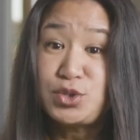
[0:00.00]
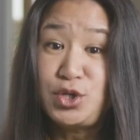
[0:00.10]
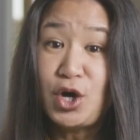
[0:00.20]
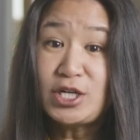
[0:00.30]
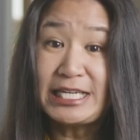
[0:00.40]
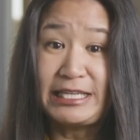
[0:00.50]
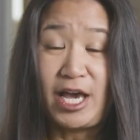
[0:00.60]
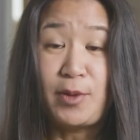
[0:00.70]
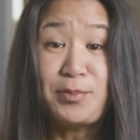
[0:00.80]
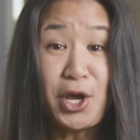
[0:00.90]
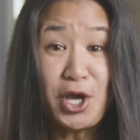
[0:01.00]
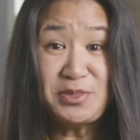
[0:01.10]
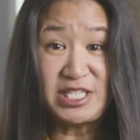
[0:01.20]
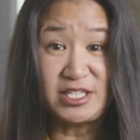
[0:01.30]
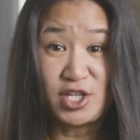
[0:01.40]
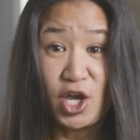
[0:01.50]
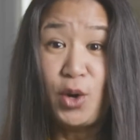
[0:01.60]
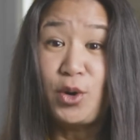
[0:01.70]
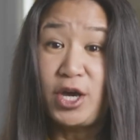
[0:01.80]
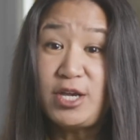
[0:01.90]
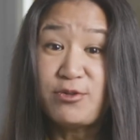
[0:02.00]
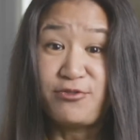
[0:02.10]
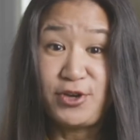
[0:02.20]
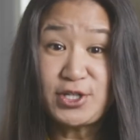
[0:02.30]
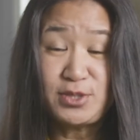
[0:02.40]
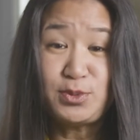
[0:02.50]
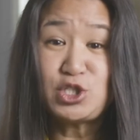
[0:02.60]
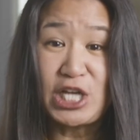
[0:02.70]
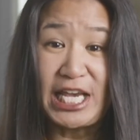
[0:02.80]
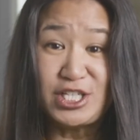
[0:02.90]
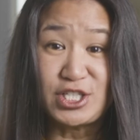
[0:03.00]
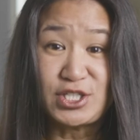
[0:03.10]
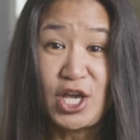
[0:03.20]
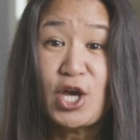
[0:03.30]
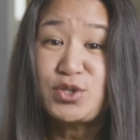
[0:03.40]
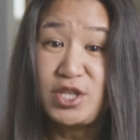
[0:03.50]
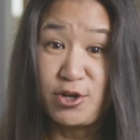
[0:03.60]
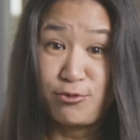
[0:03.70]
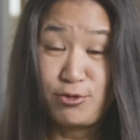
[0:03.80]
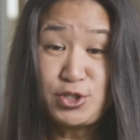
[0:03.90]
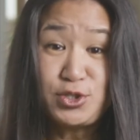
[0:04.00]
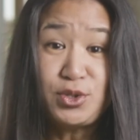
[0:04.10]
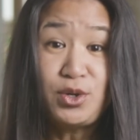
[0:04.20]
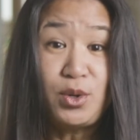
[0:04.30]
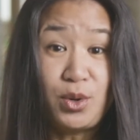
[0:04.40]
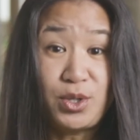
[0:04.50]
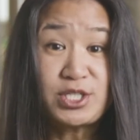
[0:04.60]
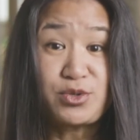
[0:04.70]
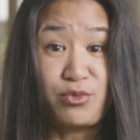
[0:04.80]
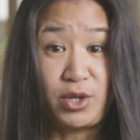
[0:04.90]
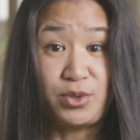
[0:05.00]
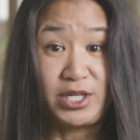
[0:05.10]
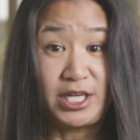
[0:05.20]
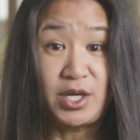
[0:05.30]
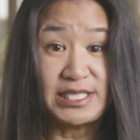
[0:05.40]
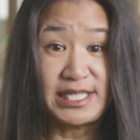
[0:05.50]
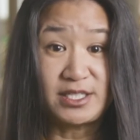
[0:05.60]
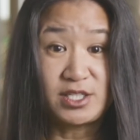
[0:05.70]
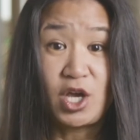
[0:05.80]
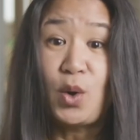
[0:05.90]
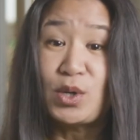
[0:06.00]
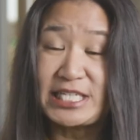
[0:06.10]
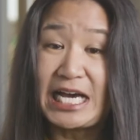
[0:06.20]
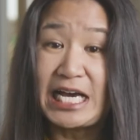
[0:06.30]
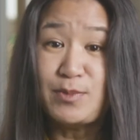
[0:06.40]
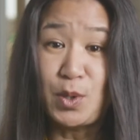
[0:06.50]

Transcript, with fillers: do not allow permanent or irreversible changes to the original audit record content or time